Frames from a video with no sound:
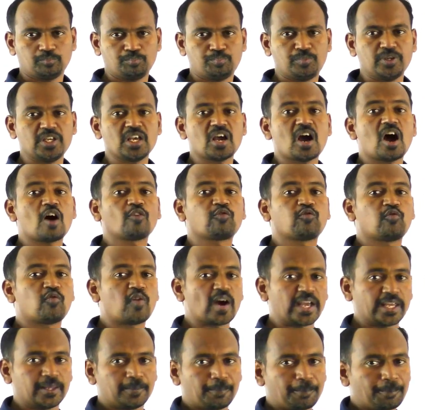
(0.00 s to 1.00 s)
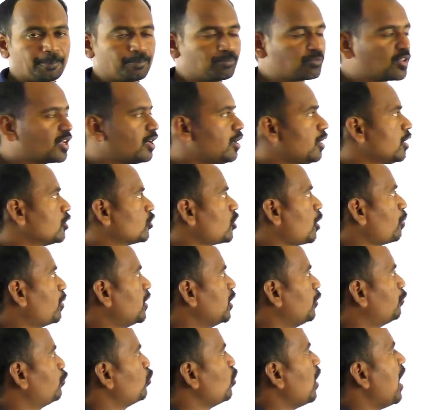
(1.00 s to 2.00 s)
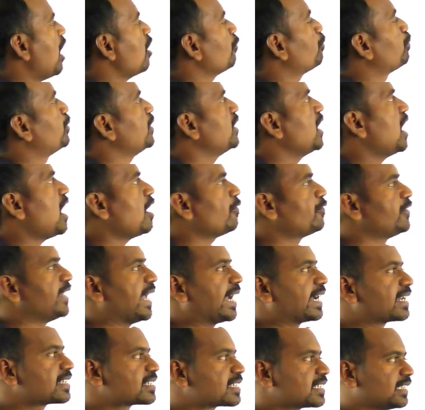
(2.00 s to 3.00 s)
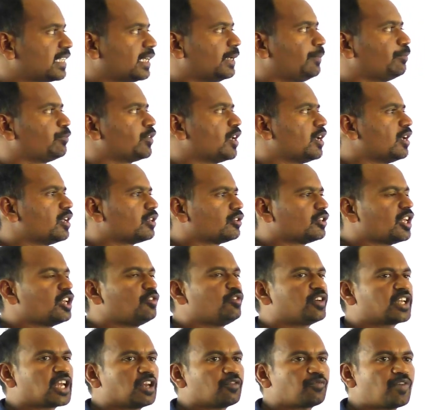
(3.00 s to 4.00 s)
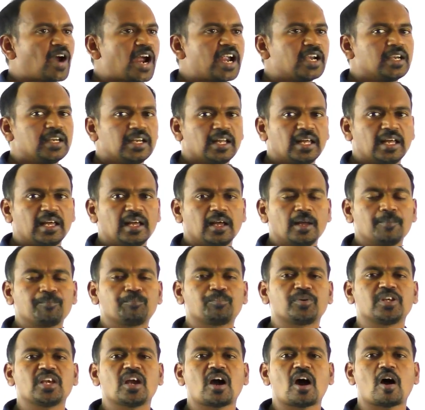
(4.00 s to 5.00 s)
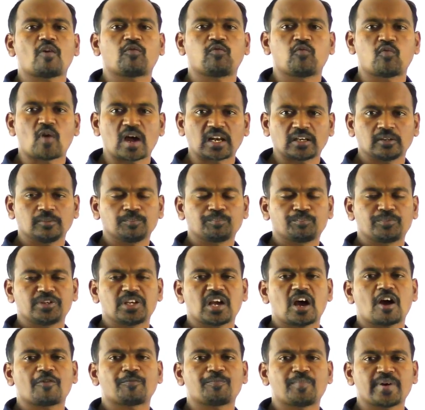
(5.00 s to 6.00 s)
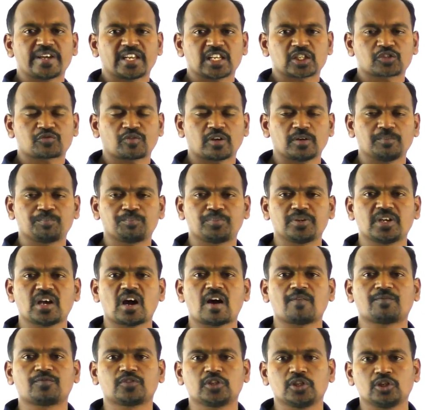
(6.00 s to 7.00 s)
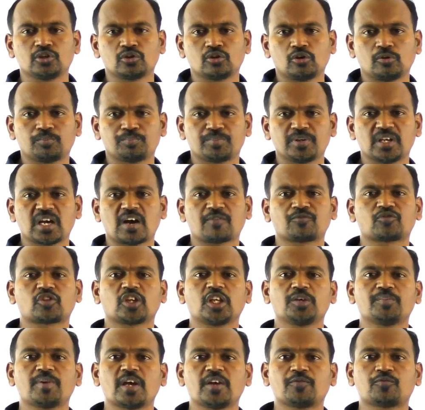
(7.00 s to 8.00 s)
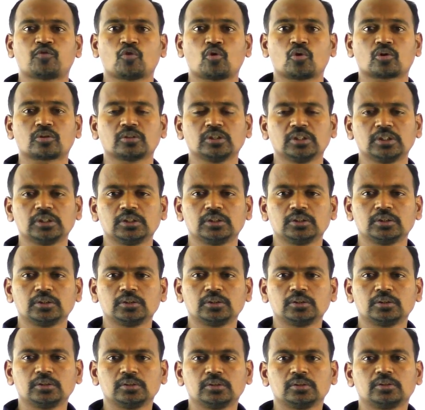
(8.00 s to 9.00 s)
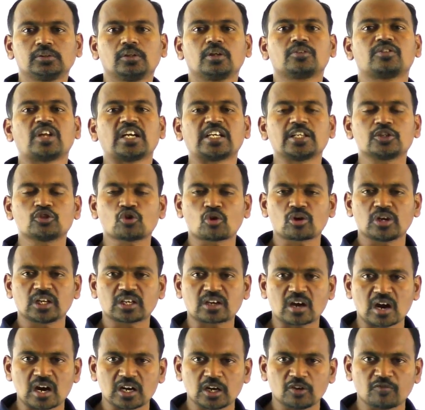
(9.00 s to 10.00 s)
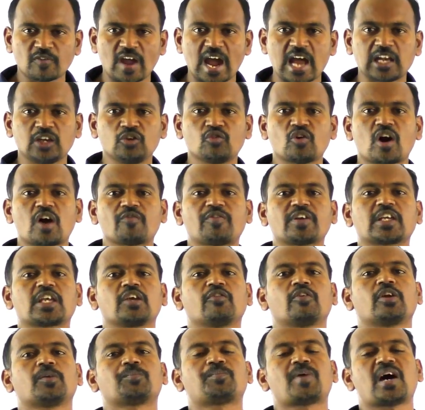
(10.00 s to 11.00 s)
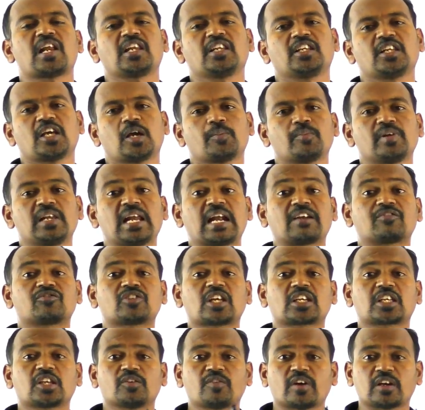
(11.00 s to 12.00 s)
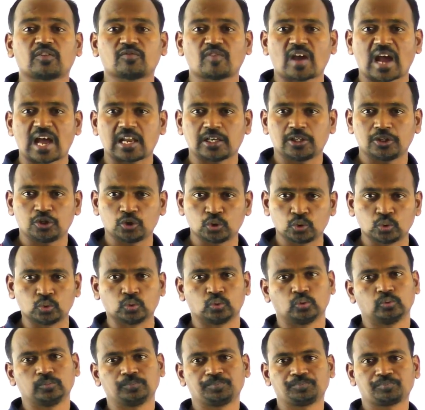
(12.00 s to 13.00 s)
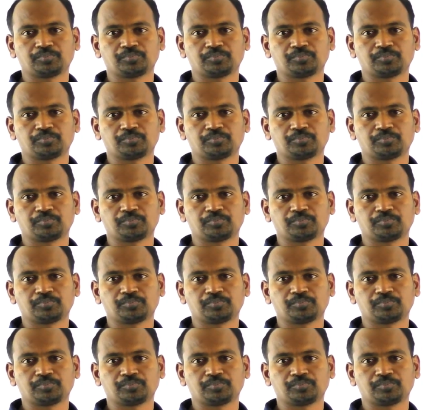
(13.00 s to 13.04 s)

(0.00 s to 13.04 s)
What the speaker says: P of y. Suppose if you have P of x, then we can find P of 1, P of minus 1, P of 0, P of 3 by 4. That is only called value of a given polynomial at the given value.